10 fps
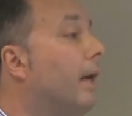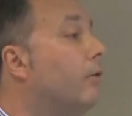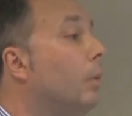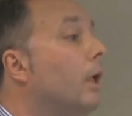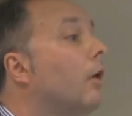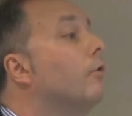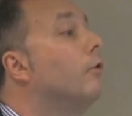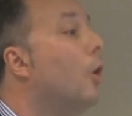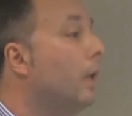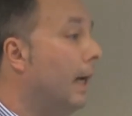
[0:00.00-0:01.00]
events, we can also
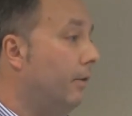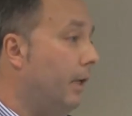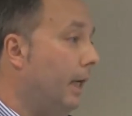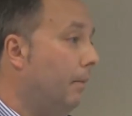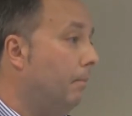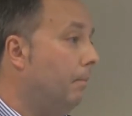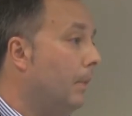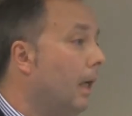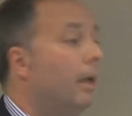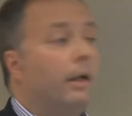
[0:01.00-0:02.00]
tokenize data.
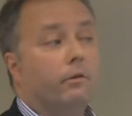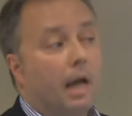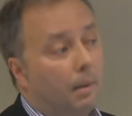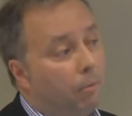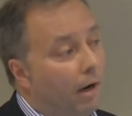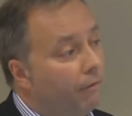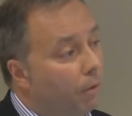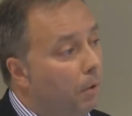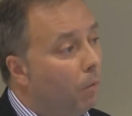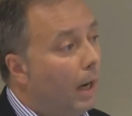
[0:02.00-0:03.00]
It's not a
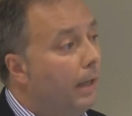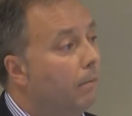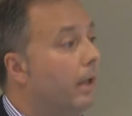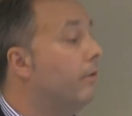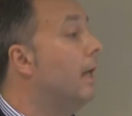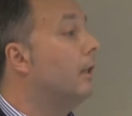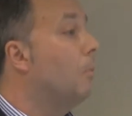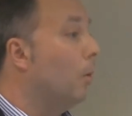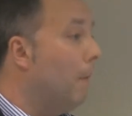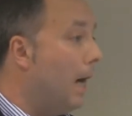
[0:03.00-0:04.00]
preferable way. It's not the
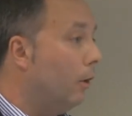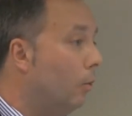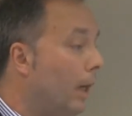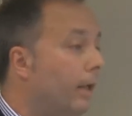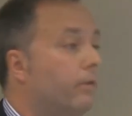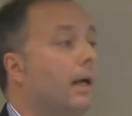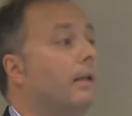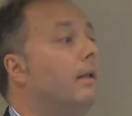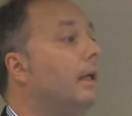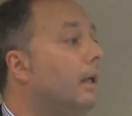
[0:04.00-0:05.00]
more modern way. It's
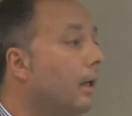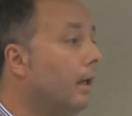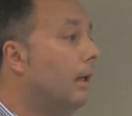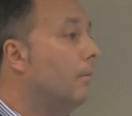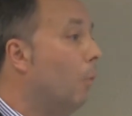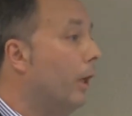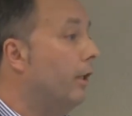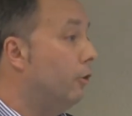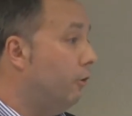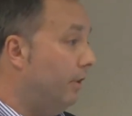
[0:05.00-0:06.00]
not the more
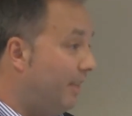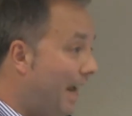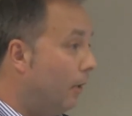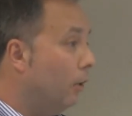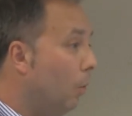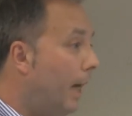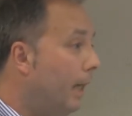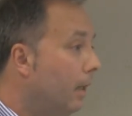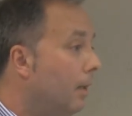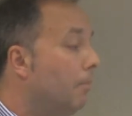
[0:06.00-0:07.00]
industry standard
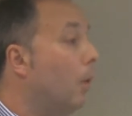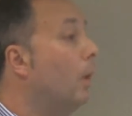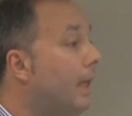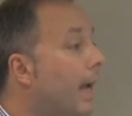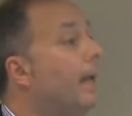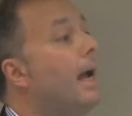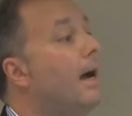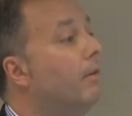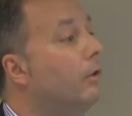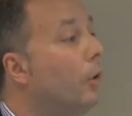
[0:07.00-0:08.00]
way, but we can
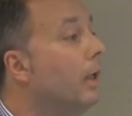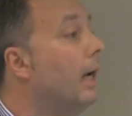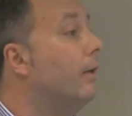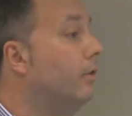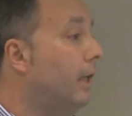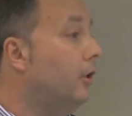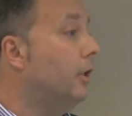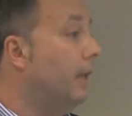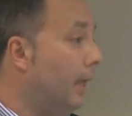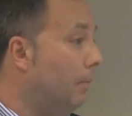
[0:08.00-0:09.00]
have a
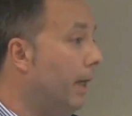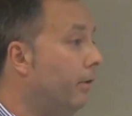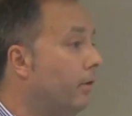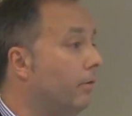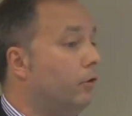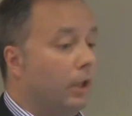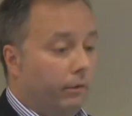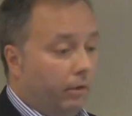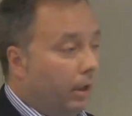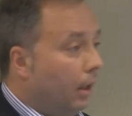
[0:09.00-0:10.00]
tokenization database of
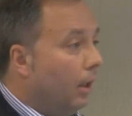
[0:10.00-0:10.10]
just